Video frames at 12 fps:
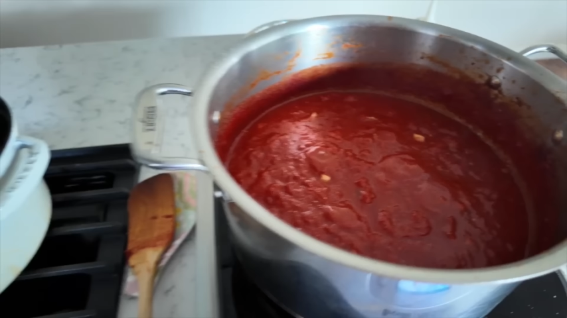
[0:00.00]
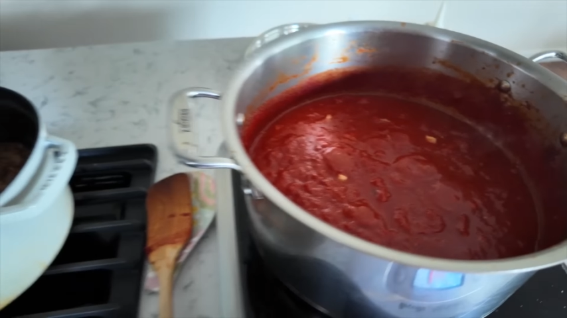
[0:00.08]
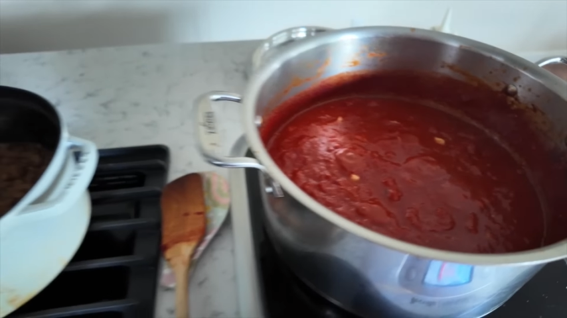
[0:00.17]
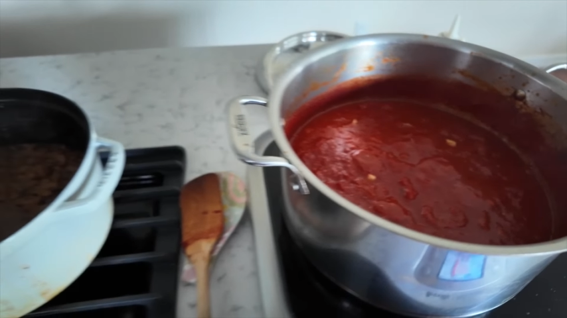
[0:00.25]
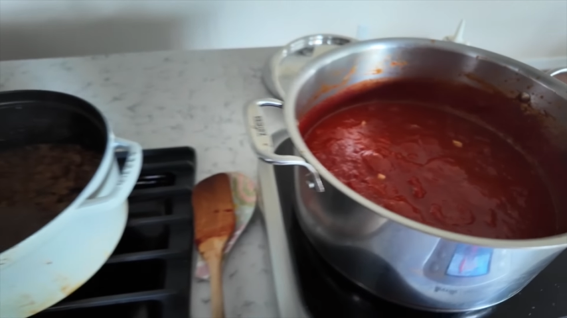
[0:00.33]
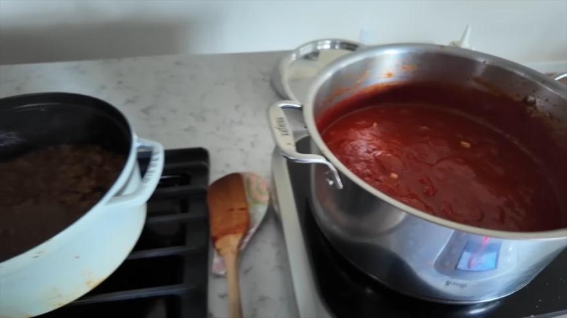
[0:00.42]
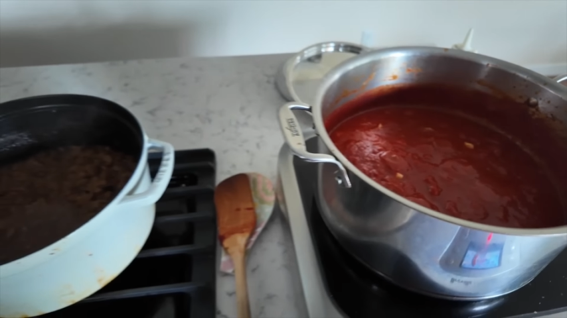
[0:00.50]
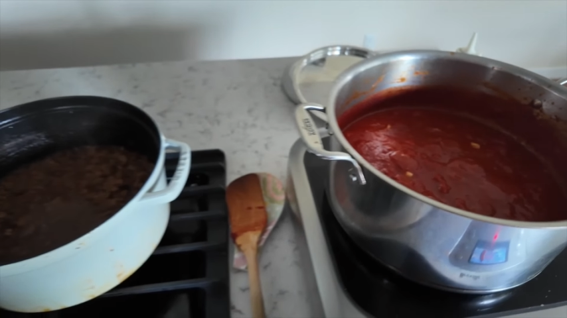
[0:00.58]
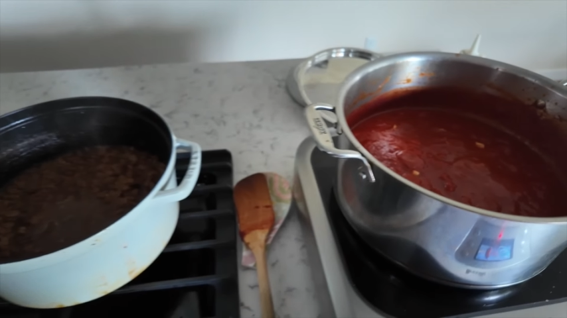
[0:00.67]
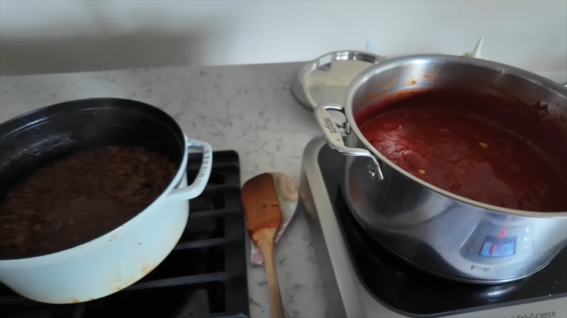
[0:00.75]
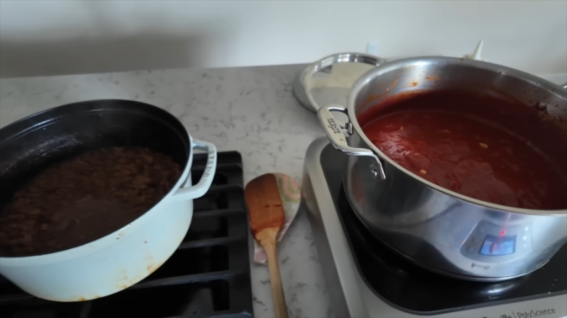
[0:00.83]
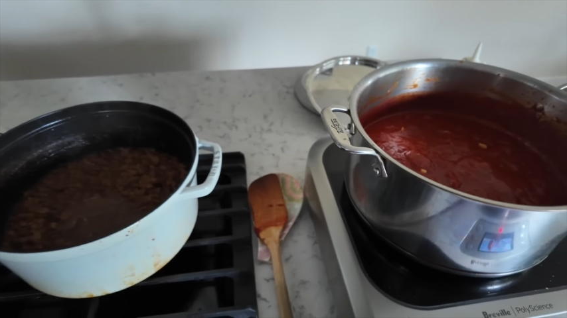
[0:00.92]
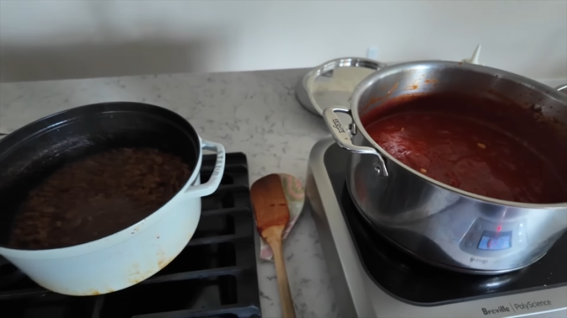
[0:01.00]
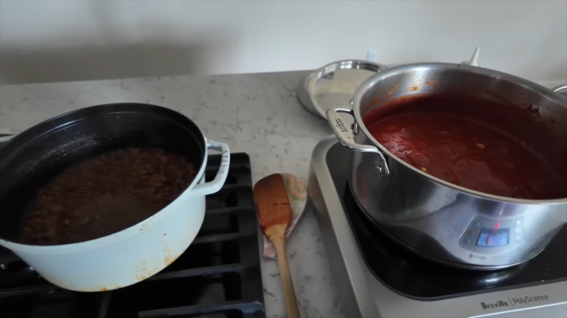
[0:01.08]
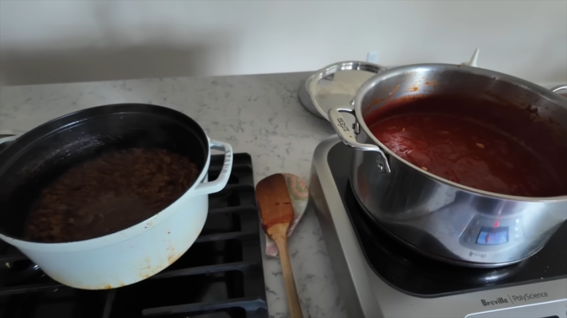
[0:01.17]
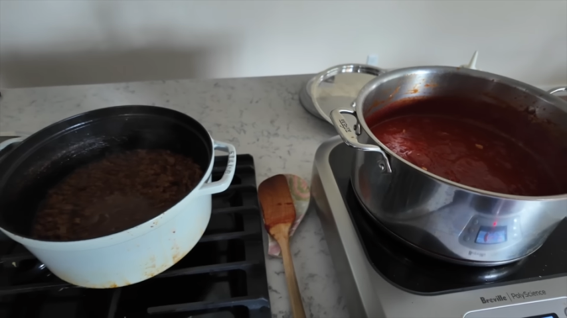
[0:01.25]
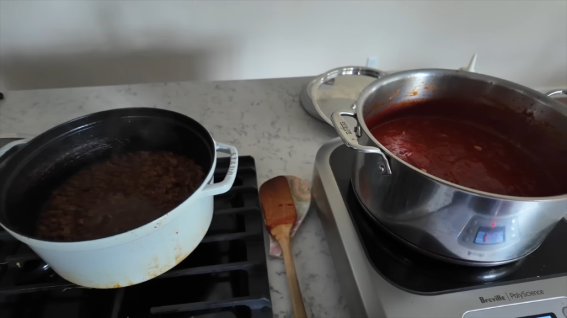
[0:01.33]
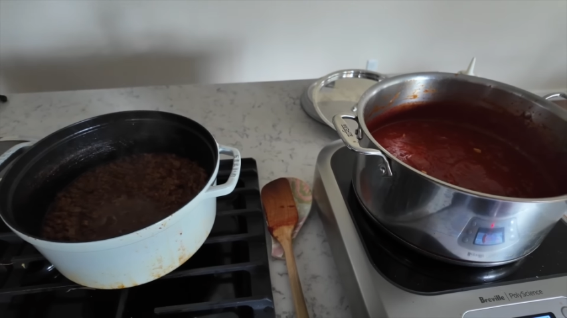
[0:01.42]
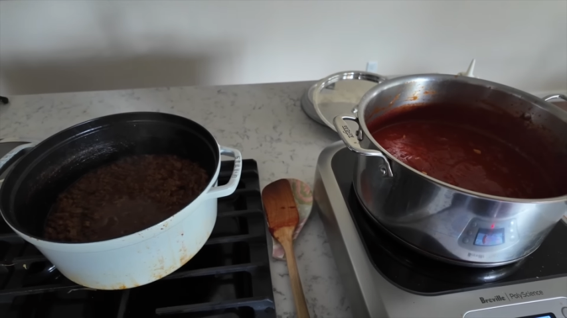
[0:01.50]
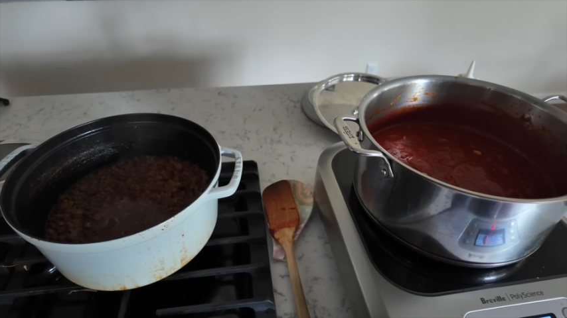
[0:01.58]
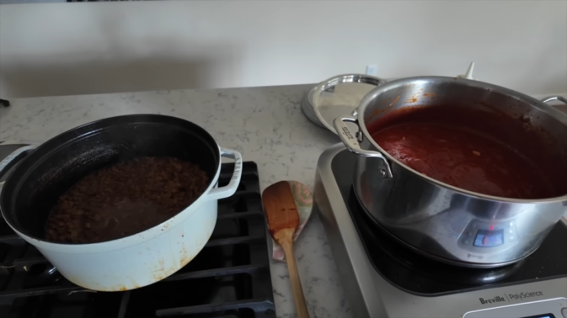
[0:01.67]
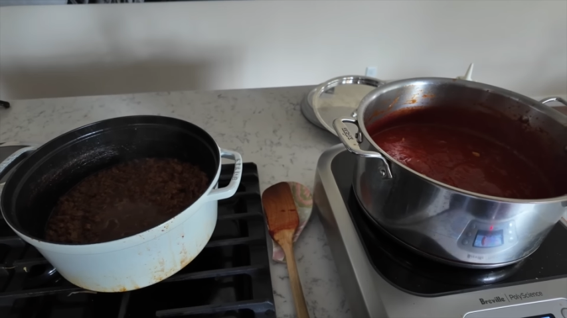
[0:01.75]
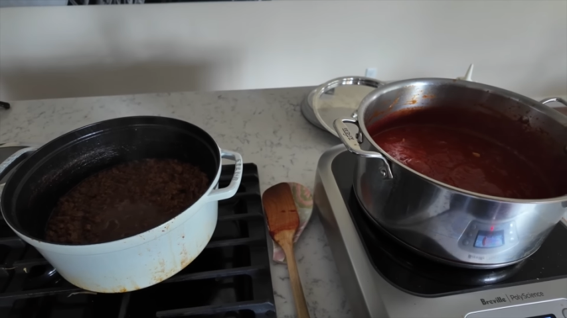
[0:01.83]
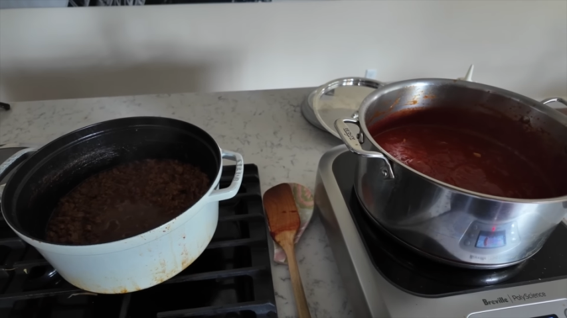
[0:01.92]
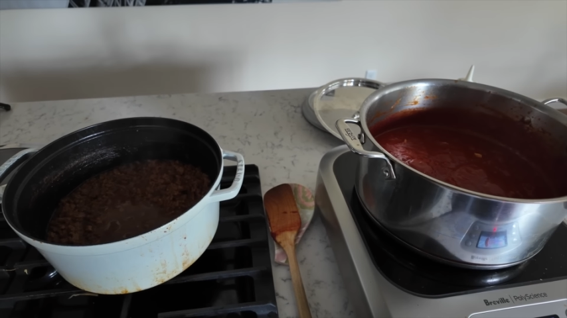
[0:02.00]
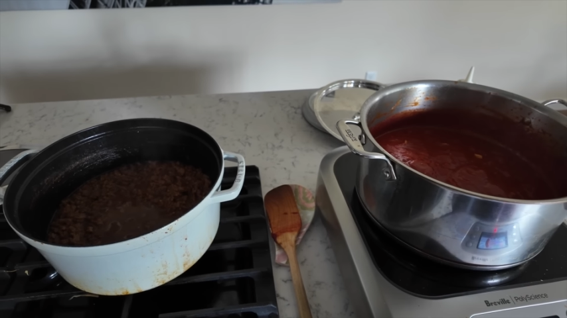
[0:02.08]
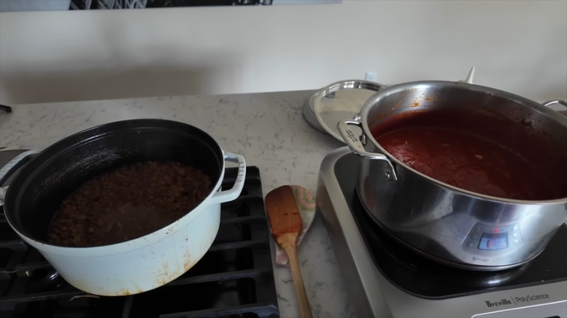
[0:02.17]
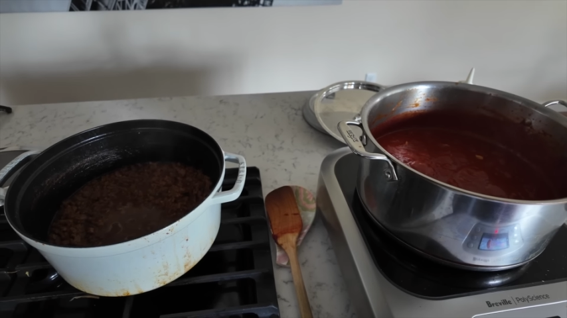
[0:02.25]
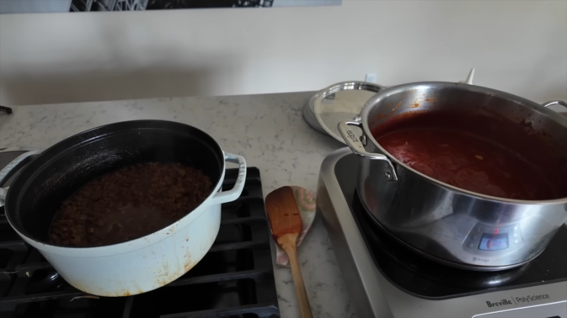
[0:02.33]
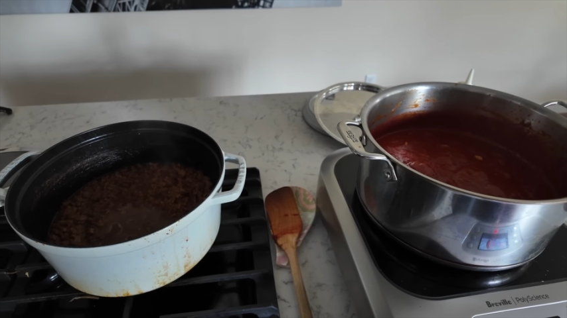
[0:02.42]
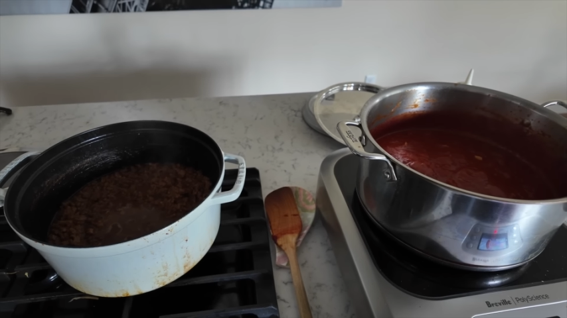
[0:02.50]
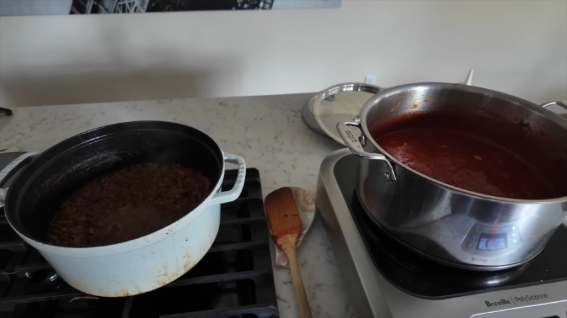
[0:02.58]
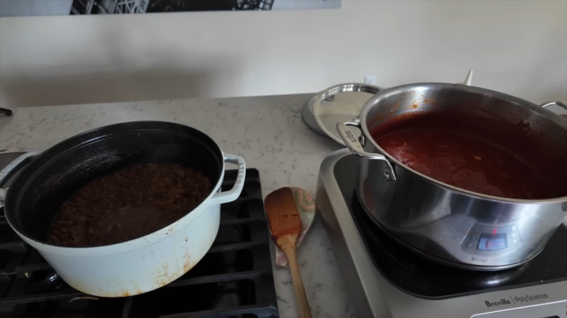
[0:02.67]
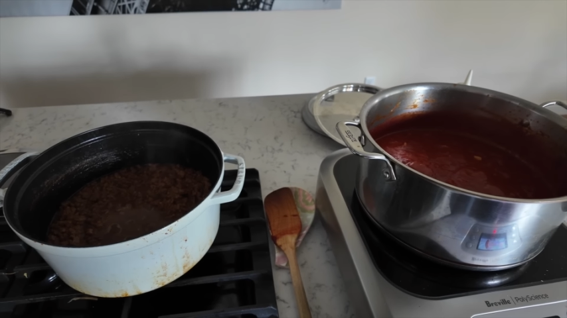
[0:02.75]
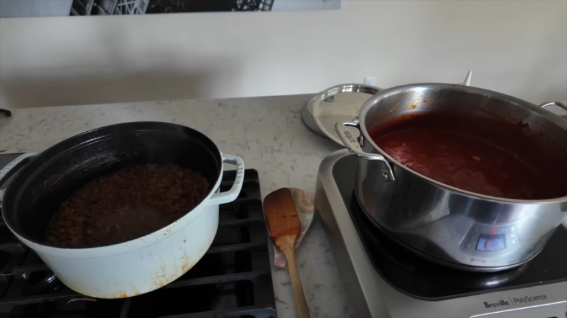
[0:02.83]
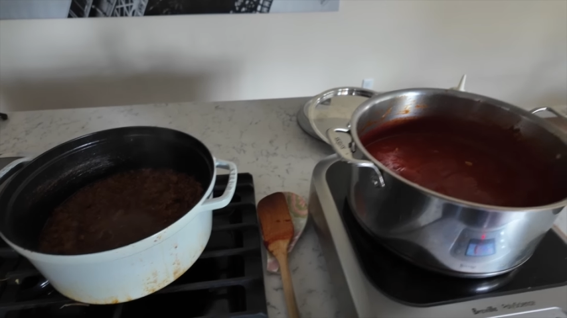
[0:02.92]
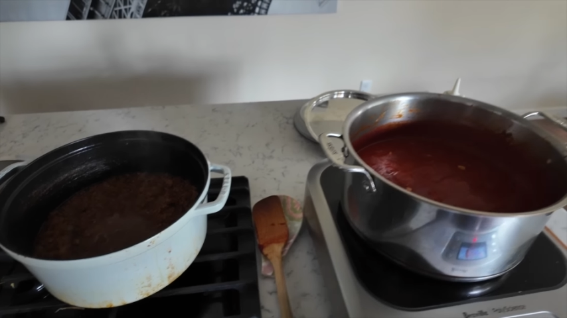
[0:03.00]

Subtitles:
(no speaker visible)